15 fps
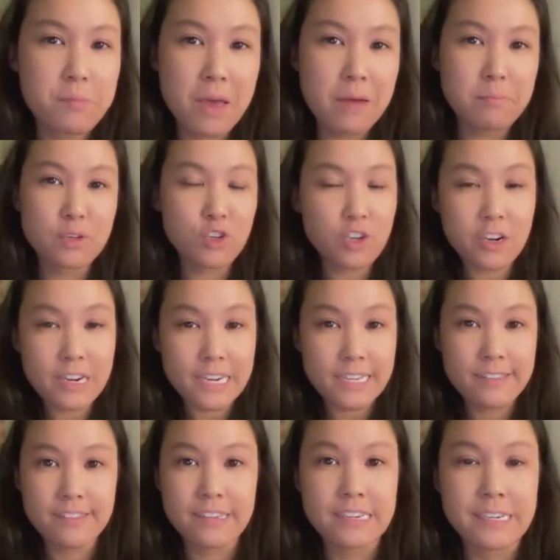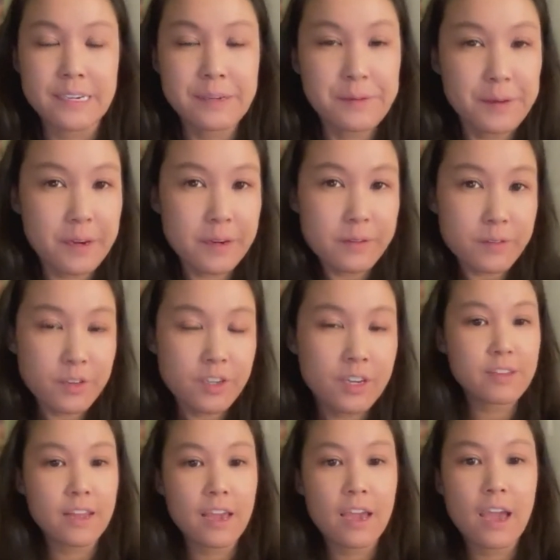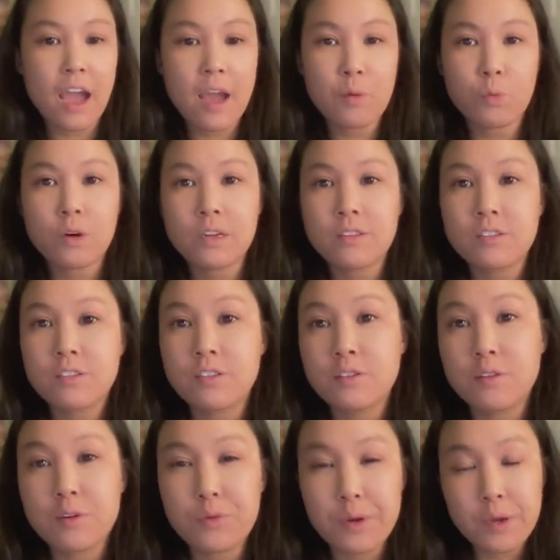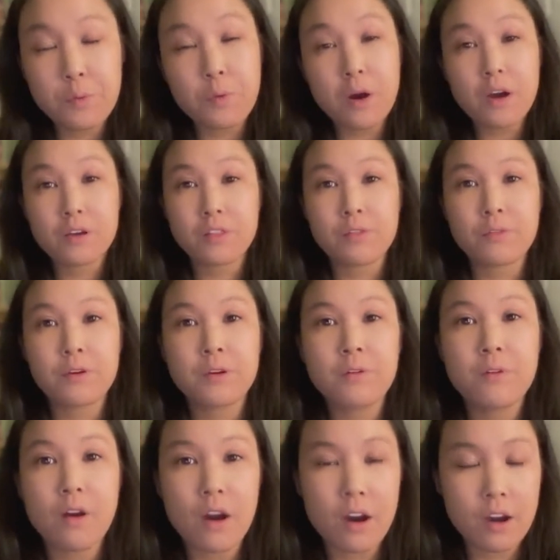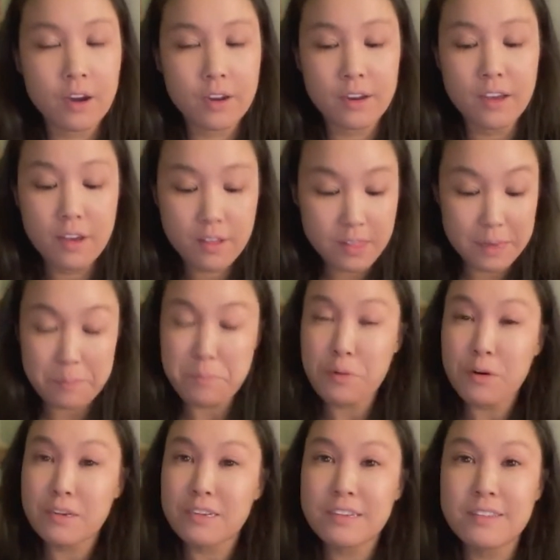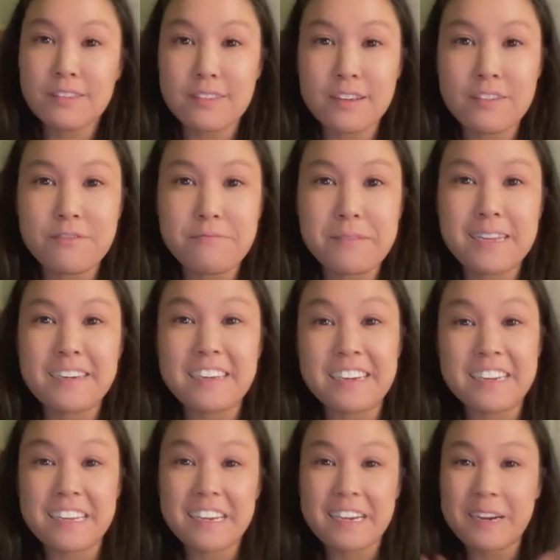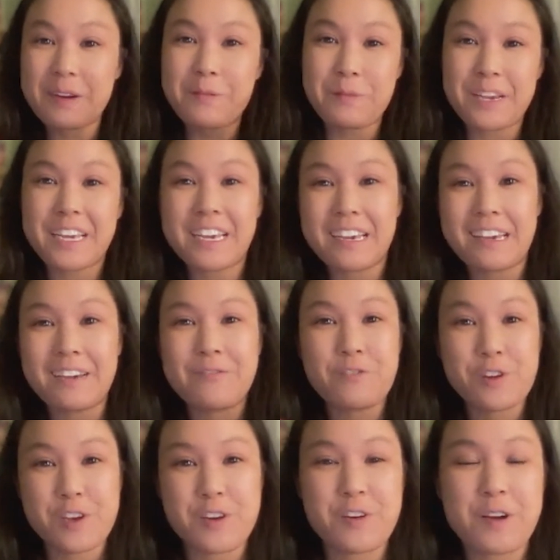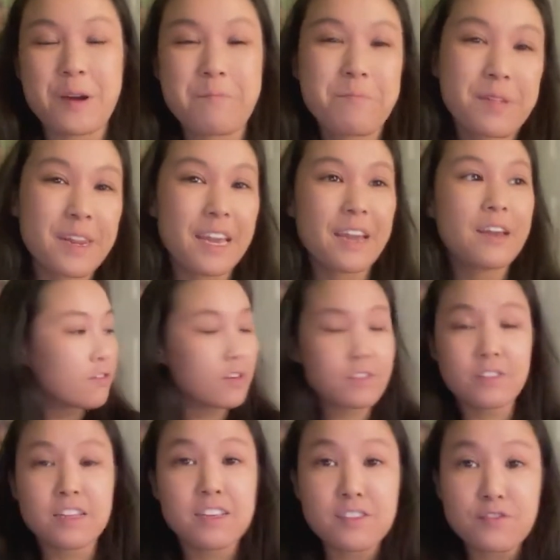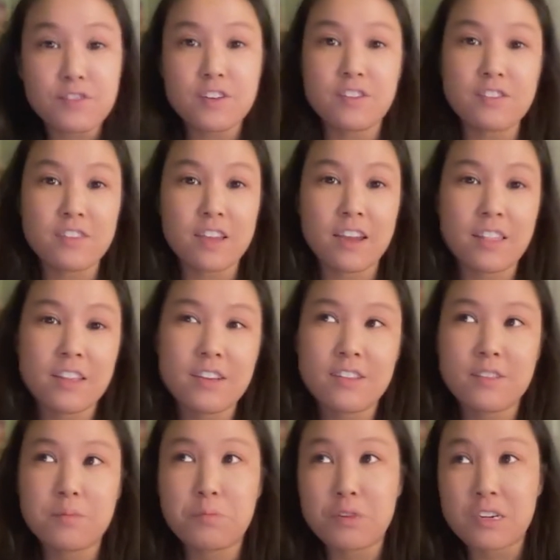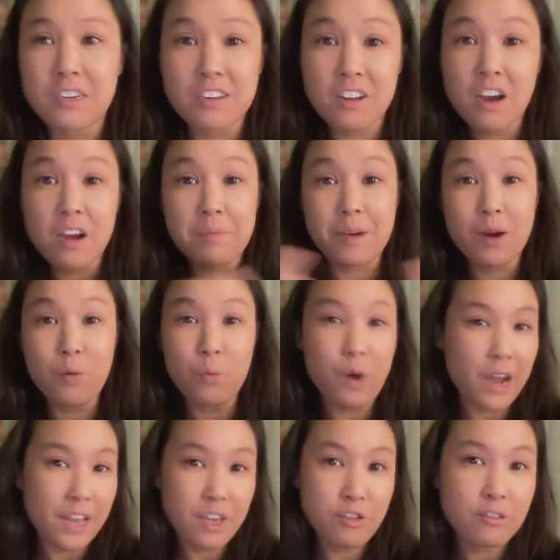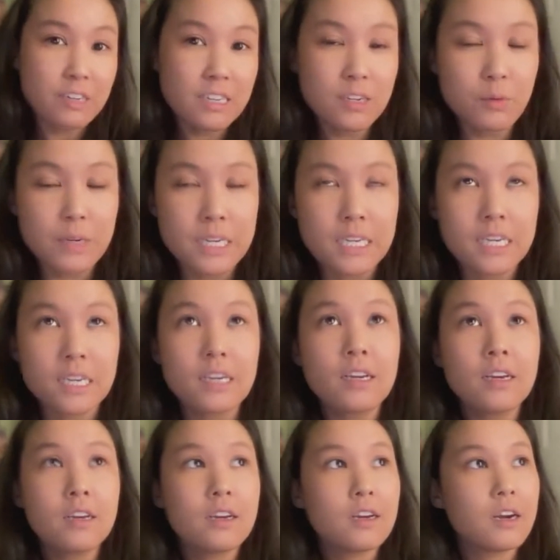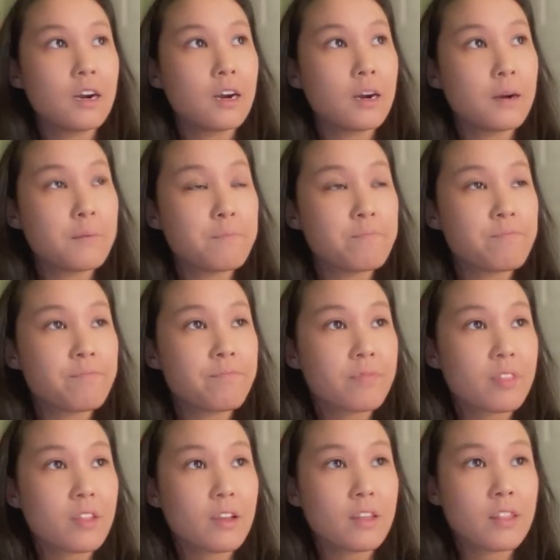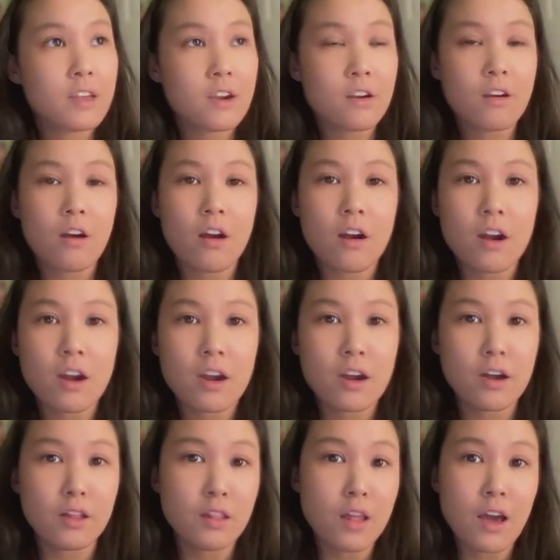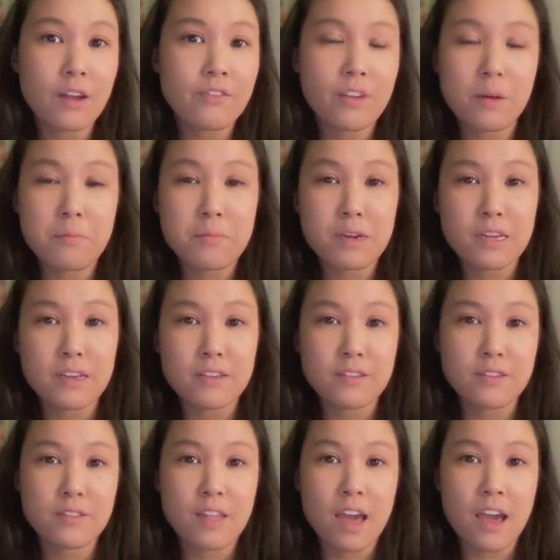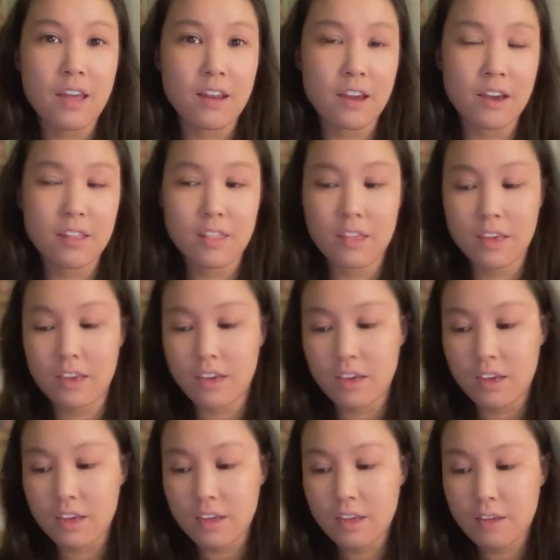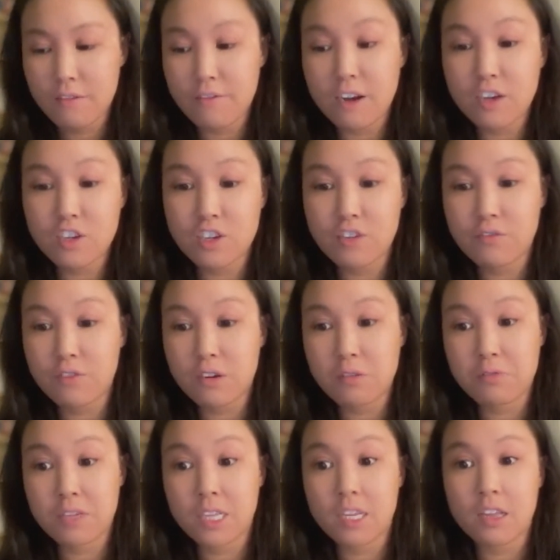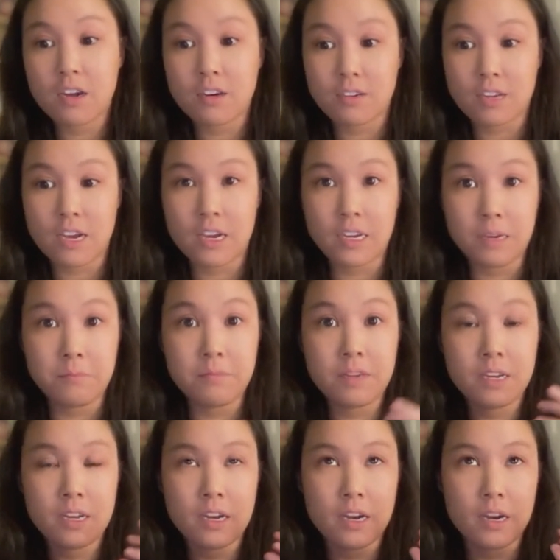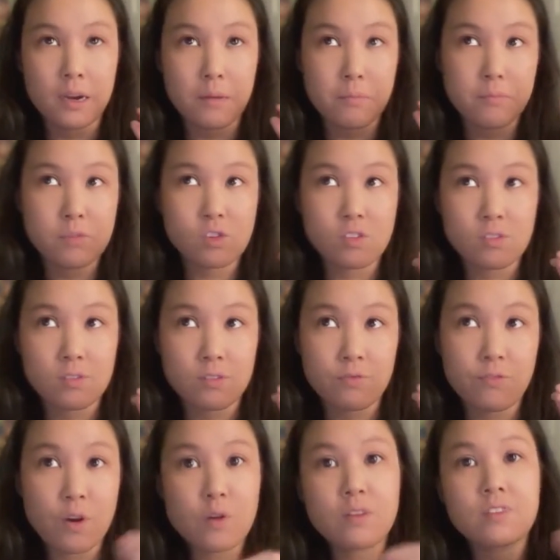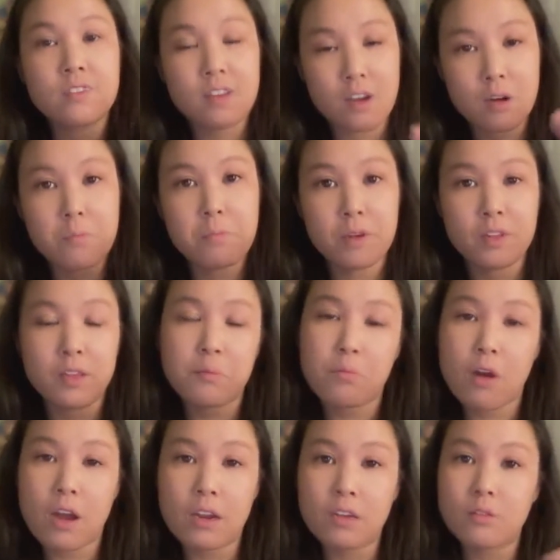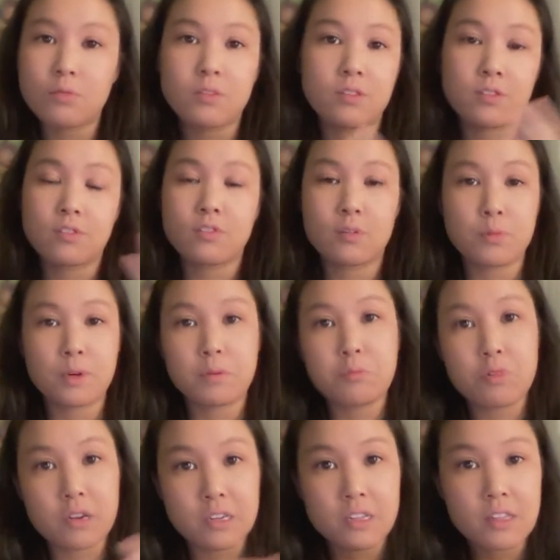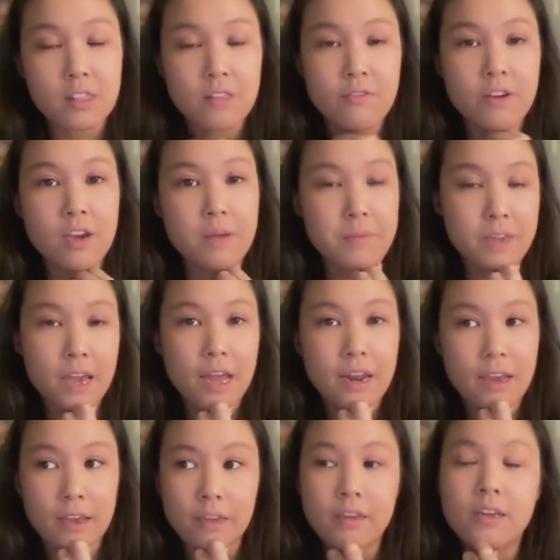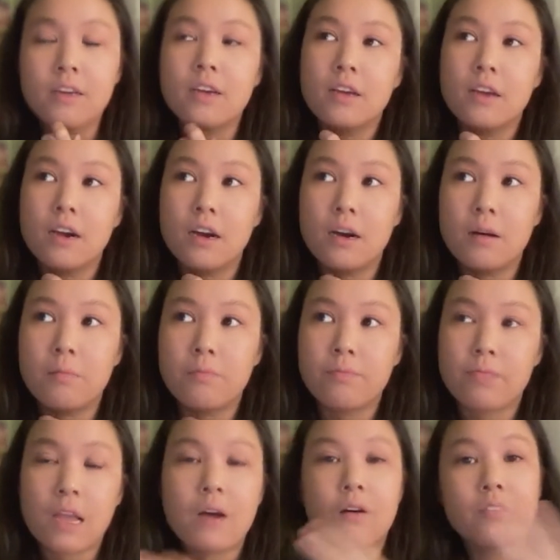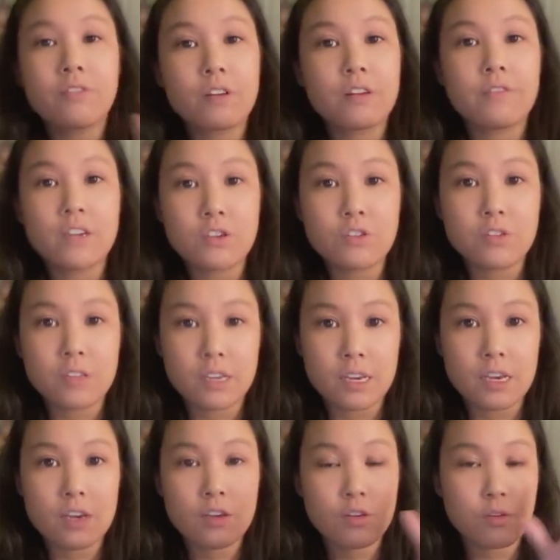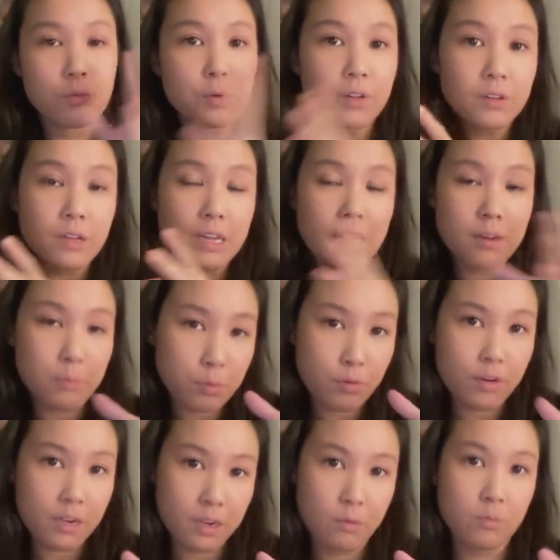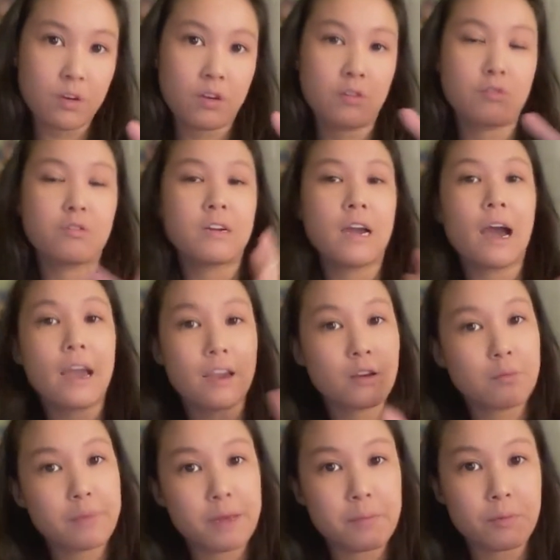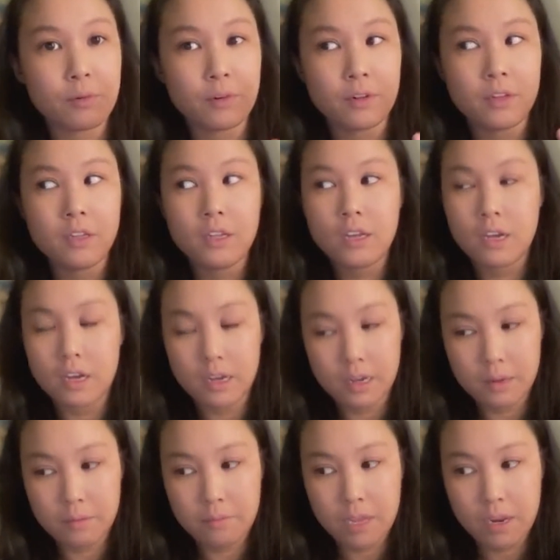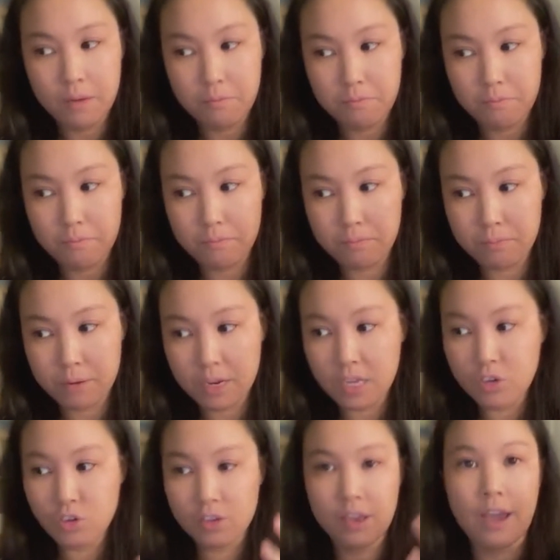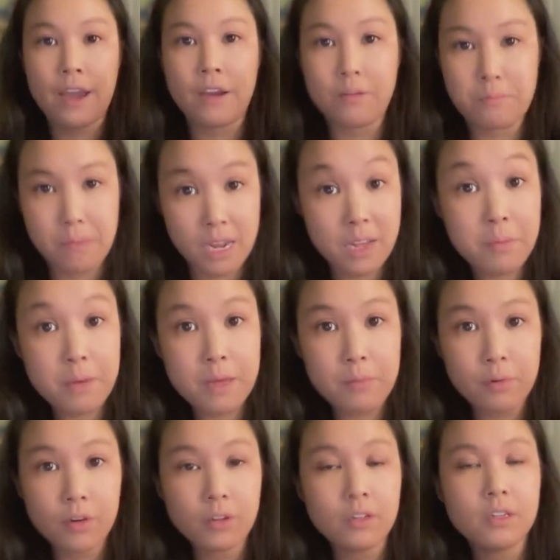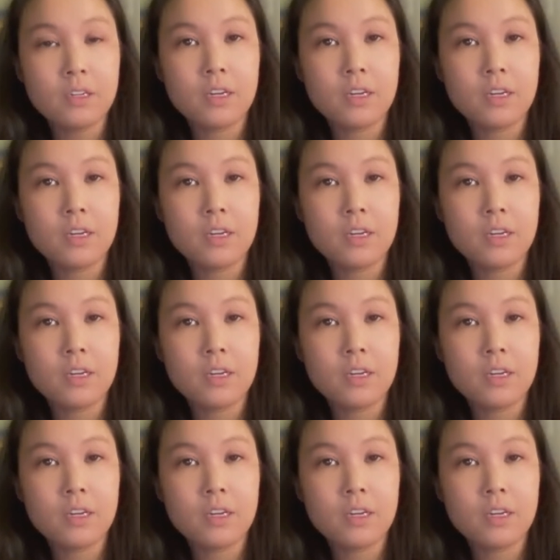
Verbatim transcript: Matt Mochary, CEO Coach. Today, I want to do a quick walkthrough on the importance of maintaining a wiki for your company. First things first, I think it's important to talk about why you need a wiki. Um, there are a lot of companies that I think function for a really long time, um, just focusing on building product, which is super important in the very beginning. Um, however, eventually you will hit a point where you're going to hire people um, and potentially hire many people.